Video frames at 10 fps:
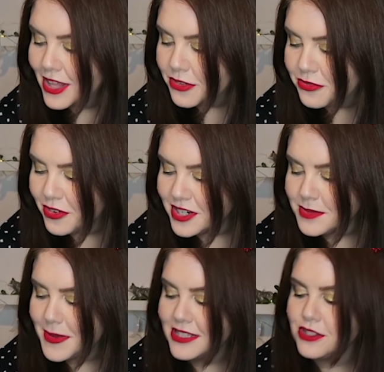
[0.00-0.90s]
The
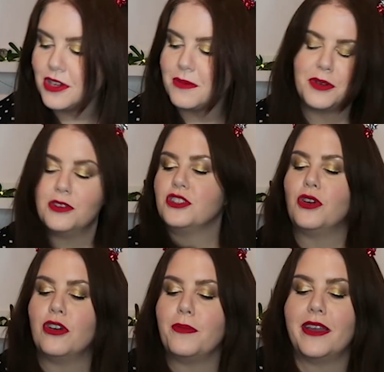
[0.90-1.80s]
first mainstream I'm going to
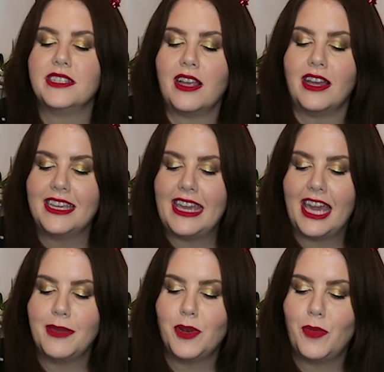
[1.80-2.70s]
talk about kind of
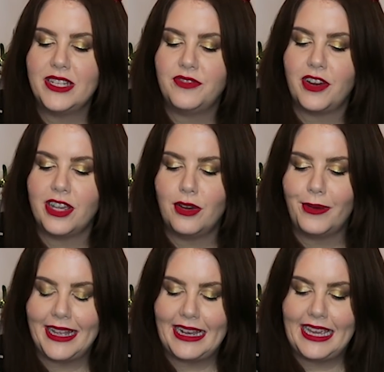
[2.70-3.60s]
came and went very
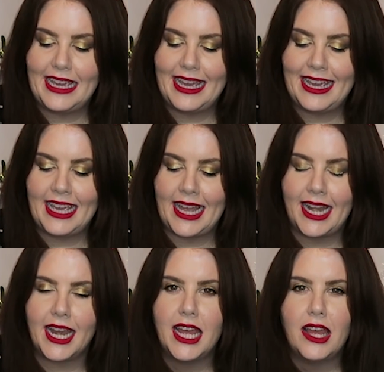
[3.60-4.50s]
quickly
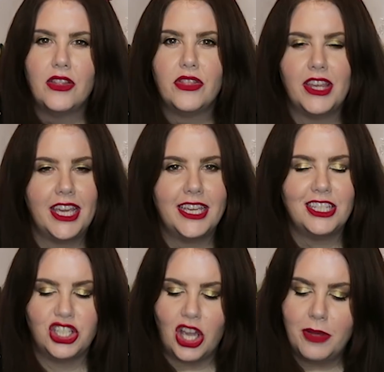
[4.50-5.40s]
in
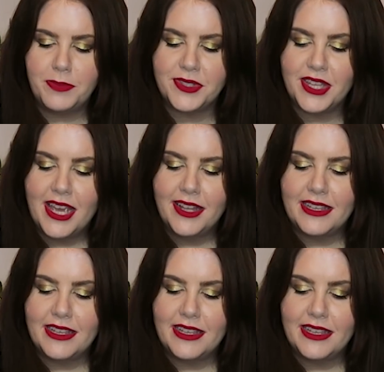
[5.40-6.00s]
the shops.